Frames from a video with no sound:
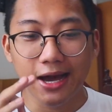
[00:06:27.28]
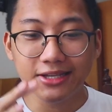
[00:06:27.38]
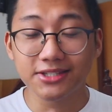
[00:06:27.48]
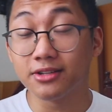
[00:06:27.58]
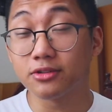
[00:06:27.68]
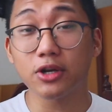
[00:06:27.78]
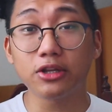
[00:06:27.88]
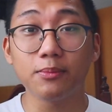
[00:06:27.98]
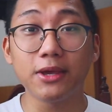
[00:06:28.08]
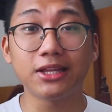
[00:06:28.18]
I still try
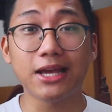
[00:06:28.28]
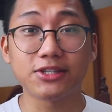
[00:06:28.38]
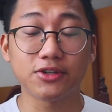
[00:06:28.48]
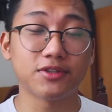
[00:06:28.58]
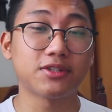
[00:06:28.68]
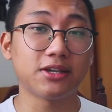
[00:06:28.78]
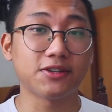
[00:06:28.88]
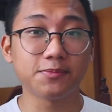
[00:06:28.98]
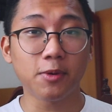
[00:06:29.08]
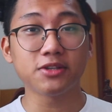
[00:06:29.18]
to make it as concise
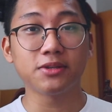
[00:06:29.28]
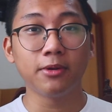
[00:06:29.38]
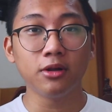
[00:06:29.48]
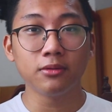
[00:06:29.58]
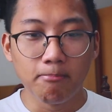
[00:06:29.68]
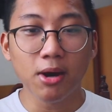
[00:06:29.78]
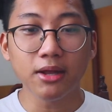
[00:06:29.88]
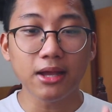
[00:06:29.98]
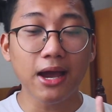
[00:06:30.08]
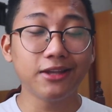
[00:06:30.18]
as possible,
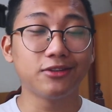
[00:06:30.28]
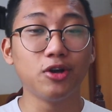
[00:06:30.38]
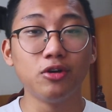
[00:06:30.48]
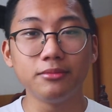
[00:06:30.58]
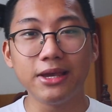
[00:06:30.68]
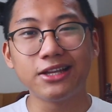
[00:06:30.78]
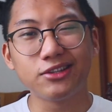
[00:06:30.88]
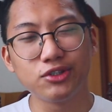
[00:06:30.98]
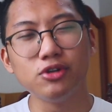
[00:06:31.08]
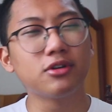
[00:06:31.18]
but I don't make
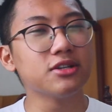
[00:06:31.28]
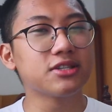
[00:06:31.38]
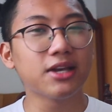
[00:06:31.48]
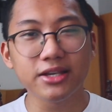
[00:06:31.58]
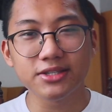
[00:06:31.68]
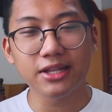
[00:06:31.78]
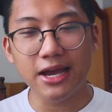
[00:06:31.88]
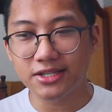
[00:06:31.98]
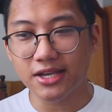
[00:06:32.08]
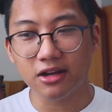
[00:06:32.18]
it too concise that
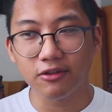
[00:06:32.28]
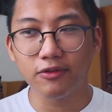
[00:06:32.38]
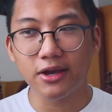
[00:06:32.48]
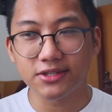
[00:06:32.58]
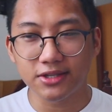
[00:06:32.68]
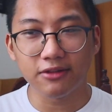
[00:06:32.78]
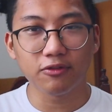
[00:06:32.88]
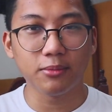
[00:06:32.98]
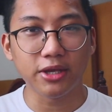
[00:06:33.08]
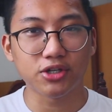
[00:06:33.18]
I sacrifice the
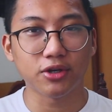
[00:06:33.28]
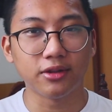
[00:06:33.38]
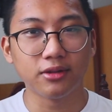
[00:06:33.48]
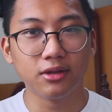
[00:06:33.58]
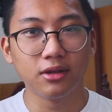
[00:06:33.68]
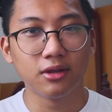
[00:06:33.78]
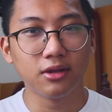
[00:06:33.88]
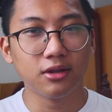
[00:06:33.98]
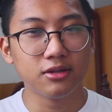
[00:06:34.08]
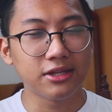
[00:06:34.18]
information
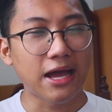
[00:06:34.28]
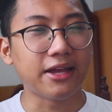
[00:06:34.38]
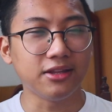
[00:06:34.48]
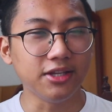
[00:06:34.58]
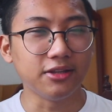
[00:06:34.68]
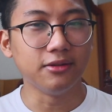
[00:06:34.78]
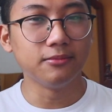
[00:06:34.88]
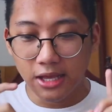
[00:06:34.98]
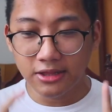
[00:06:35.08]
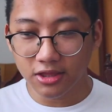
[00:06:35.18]
that I need.
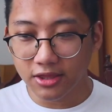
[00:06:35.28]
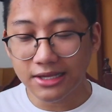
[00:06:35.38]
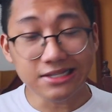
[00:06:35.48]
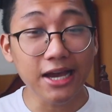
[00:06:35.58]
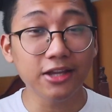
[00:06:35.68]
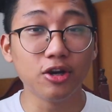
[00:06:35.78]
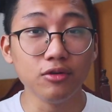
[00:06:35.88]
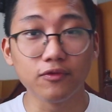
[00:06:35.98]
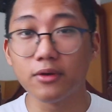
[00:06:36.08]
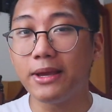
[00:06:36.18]
And the thing is, I
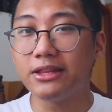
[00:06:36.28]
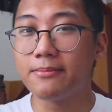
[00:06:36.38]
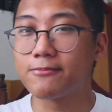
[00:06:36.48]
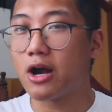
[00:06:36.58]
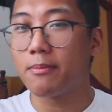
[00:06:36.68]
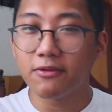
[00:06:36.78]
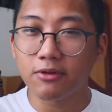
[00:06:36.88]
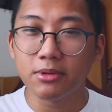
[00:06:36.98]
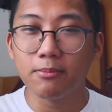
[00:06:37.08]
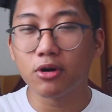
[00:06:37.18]
don't verbatim copy
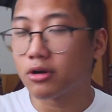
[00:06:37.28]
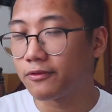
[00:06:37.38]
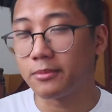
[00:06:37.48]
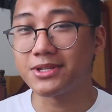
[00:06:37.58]
from the book or from the